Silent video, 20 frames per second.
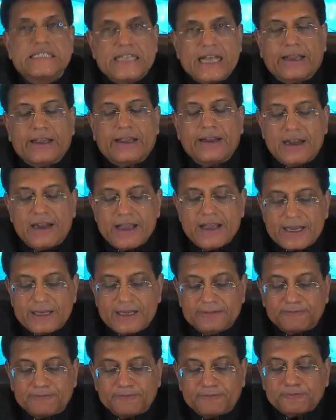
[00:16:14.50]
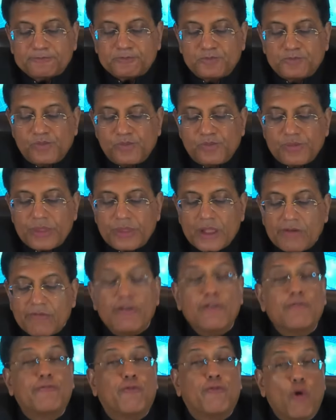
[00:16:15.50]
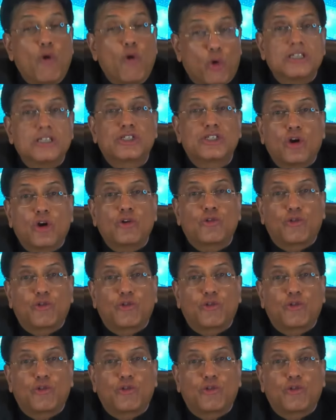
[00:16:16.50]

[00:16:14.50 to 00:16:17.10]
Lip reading: Secondly, we focused